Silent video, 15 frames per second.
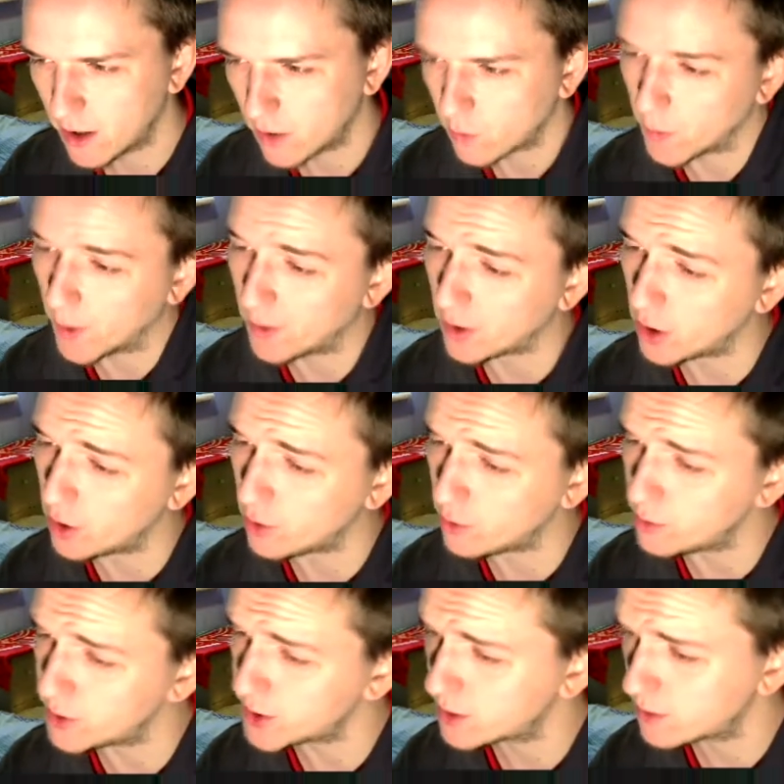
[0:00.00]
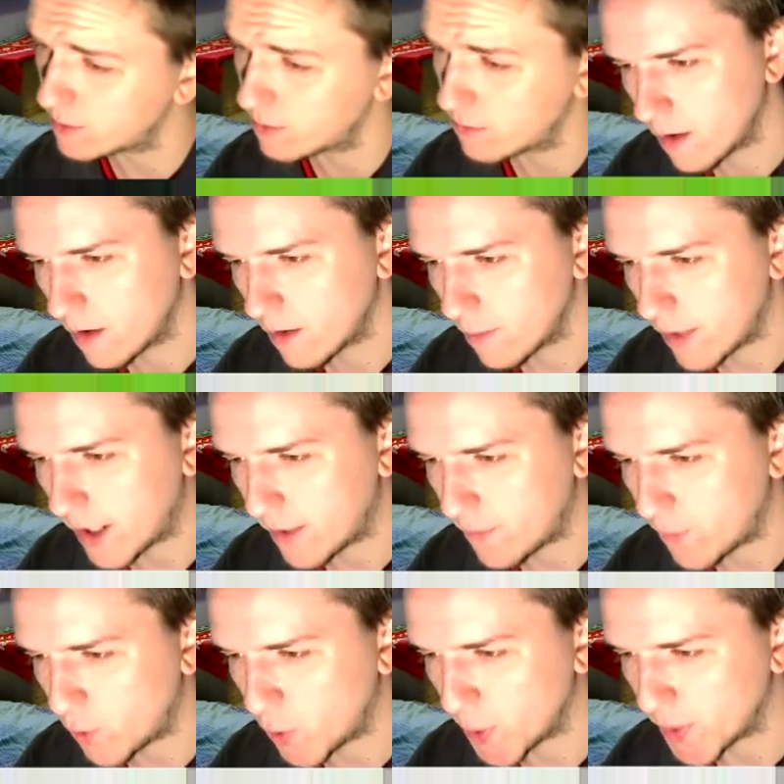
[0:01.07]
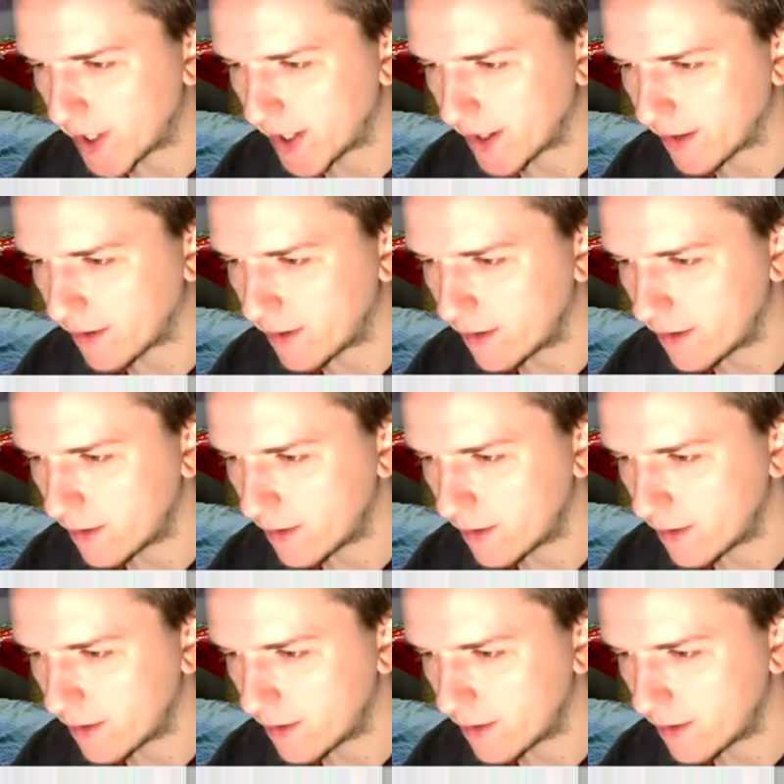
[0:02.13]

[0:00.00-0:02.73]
we won't lose. Played forward there.